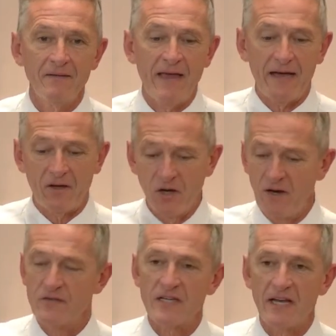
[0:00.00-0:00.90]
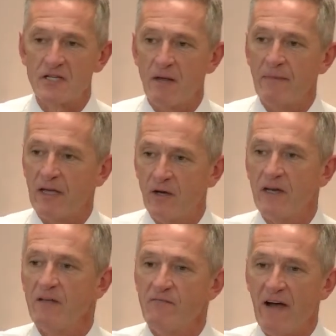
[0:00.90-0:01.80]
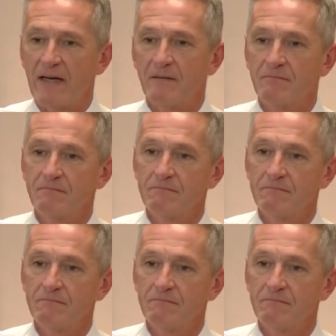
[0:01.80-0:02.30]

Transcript: that could have said something, they couldn't even find them.